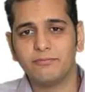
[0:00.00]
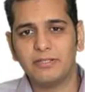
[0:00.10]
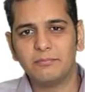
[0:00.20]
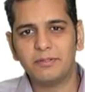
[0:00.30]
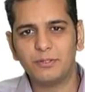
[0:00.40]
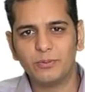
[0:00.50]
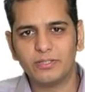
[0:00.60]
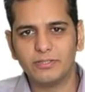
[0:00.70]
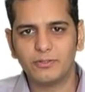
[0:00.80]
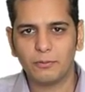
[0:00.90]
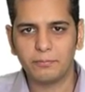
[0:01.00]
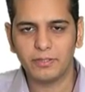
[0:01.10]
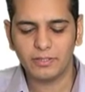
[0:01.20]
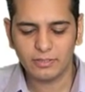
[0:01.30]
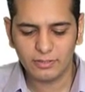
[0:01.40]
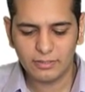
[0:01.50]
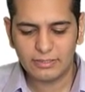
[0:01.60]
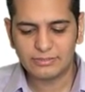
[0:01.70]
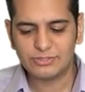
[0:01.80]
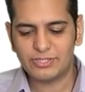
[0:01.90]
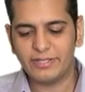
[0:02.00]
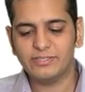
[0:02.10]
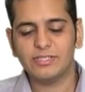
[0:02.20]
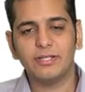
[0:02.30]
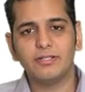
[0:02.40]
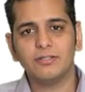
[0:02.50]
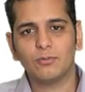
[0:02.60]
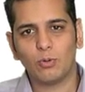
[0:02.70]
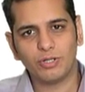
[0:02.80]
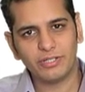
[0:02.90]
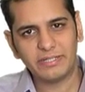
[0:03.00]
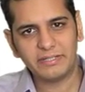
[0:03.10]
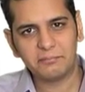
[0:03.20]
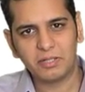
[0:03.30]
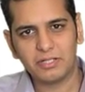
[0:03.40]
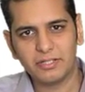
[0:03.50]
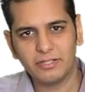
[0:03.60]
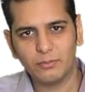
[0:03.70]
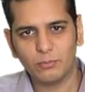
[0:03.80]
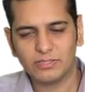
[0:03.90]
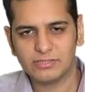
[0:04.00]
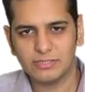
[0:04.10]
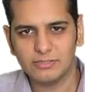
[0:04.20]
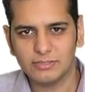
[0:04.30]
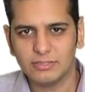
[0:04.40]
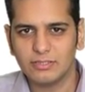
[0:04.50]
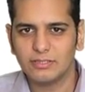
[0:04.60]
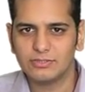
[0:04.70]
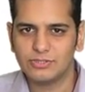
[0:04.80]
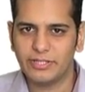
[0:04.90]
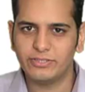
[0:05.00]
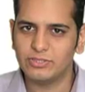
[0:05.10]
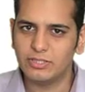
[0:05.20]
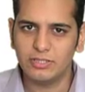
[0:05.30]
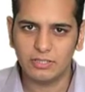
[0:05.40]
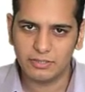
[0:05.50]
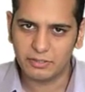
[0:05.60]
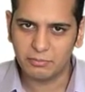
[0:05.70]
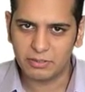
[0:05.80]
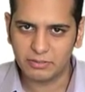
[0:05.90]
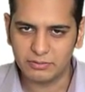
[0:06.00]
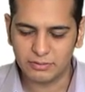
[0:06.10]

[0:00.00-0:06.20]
we'll be doing the topic change in quantity demanded versus change in demand.